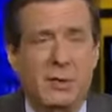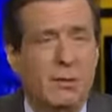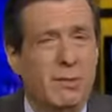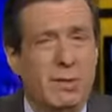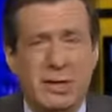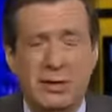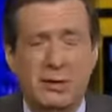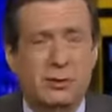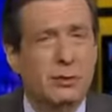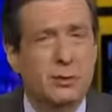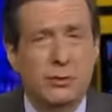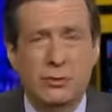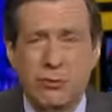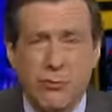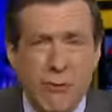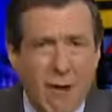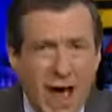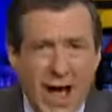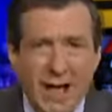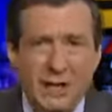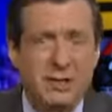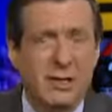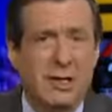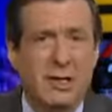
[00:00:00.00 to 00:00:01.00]
I mean, a
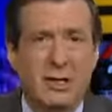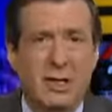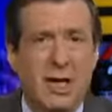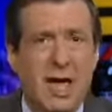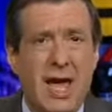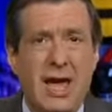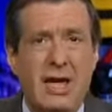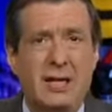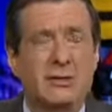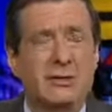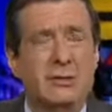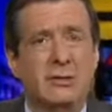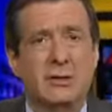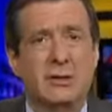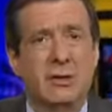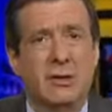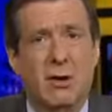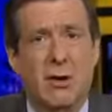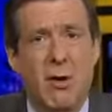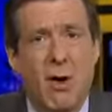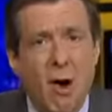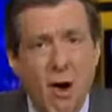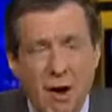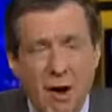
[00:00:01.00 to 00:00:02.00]
tragic case, you
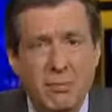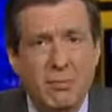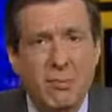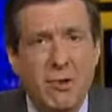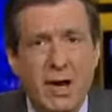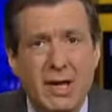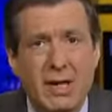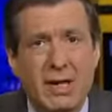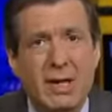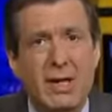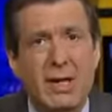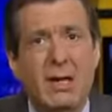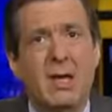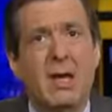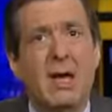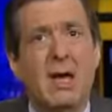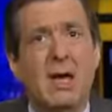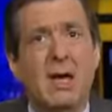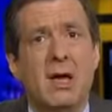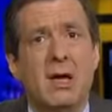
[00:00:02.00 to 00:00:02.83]
know, heartbreaking.